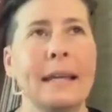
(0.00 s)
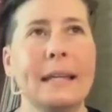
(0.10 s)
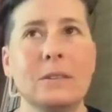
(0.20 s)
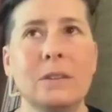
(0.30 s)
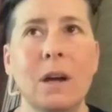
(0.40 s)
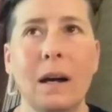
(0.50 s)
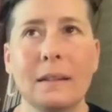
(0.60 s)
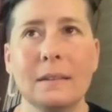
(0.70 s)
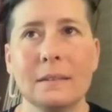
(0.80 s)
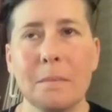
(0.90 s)
is
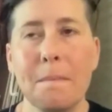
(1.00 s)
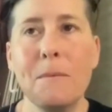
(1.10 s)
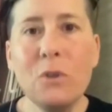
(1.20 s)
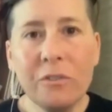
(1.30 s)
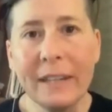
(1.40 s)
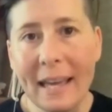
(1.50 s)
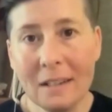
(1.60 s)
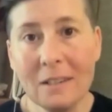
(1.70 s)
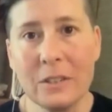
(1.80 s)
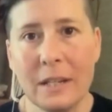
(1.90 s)
not moving
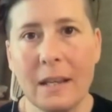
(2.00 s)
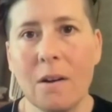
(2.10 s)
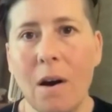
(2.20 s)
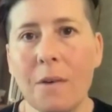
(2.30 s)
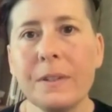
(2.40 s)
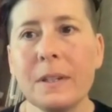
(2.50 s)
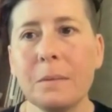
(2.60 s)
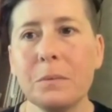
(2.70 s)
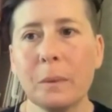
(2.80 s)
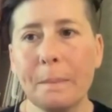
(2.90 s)
energy. And
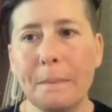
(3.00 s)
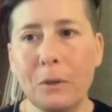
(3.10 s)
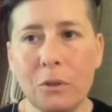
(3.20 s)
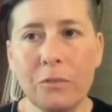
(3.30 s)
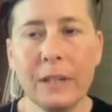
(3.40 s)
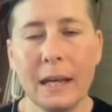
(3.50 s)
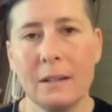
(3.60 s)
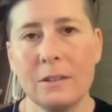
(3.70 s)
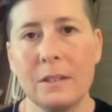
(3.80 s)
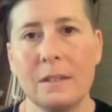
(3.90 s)
oftentimes we're moving
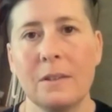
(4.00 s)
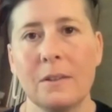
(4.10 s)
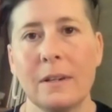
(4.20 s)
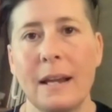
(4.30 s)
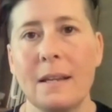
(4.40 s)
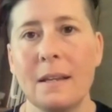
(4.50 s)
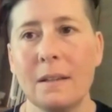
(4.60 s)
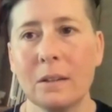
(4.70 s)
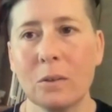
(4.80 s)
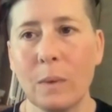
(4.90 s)
energy to create
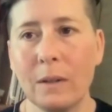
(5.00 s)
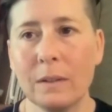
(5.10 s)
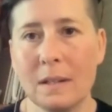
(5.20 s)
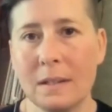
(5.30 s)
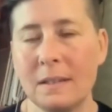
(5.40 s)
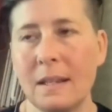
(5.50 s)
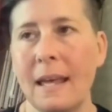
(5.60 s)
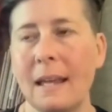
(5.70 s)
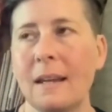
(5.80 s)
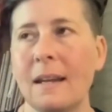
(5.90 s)
healing or wellness.
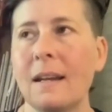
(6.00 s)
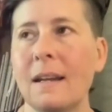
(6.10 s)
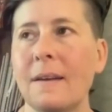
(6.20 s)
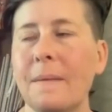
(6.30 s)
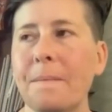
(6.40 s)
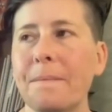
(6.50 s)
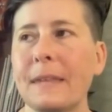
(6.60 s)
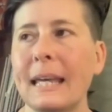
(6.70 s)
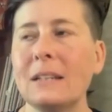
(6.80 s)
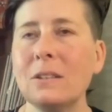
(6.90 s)
And
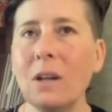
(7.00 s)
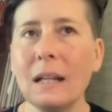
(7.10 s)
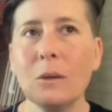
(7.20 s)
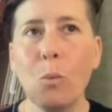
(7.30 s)
it's not